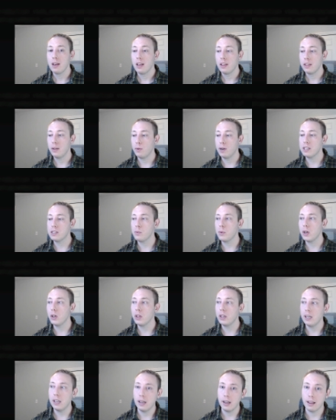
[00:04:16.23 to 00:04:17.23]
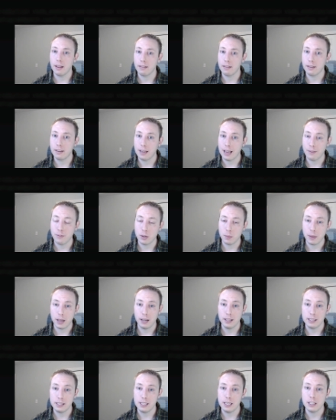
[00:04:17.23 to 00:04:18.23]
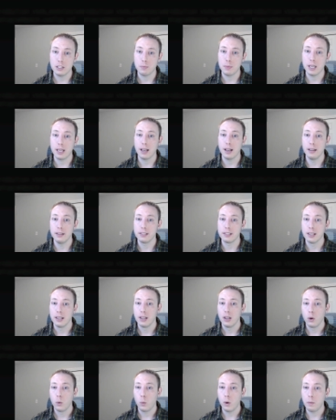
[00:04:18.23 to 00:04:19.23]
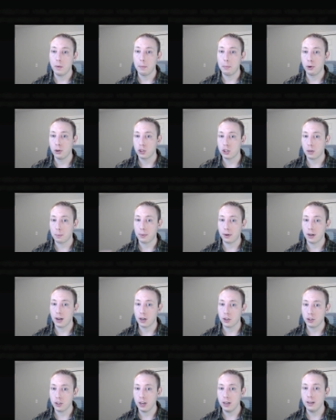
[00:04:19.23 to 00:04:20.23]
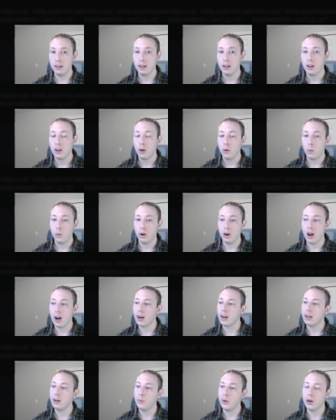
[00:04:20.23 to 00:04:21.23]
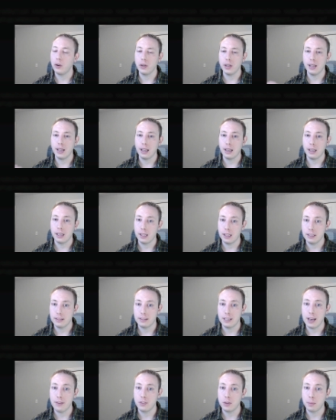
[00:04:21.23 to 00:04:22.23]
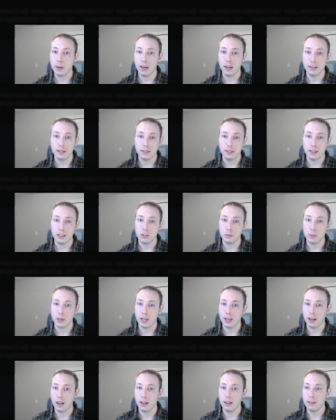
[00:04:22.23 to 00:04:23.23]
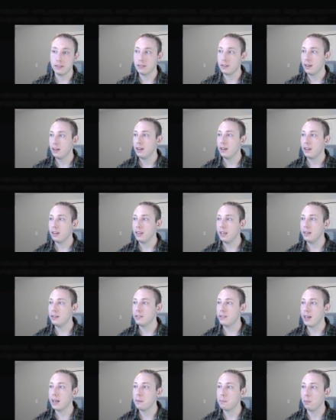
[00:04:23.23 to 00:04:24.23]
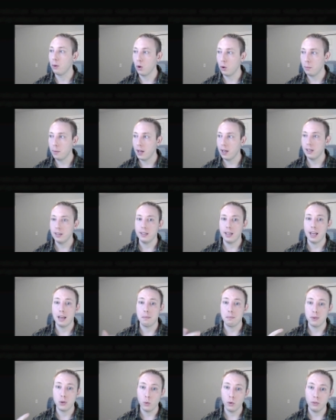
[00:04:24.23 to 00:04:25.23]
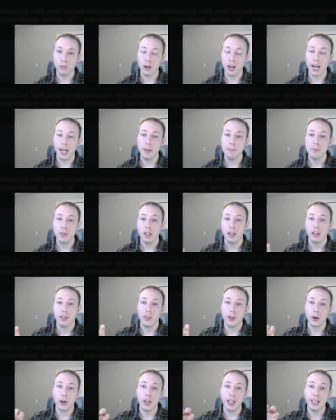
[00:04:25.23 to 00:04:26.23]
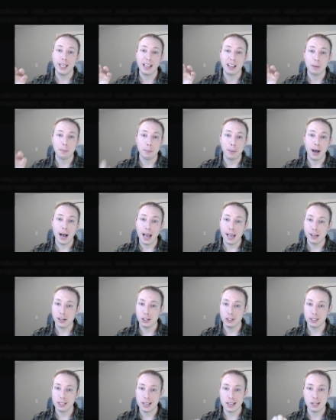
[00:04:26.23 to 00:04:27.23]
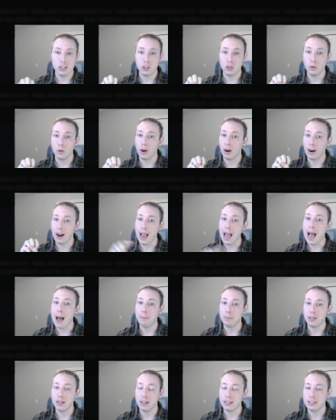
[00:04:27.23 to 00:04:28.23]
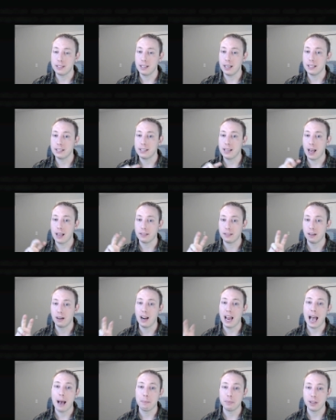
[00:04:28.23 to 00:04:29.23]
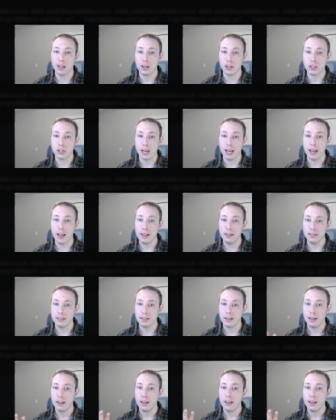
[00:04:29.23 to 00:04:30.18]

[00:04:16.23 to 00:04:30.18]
The reason we only need it as a dev dependency is because when we push to production, we're not gonna we don't need any of these dev dependencies because things like Bulma and Buefy, they're gonna get compiled into our app.css and our app.js.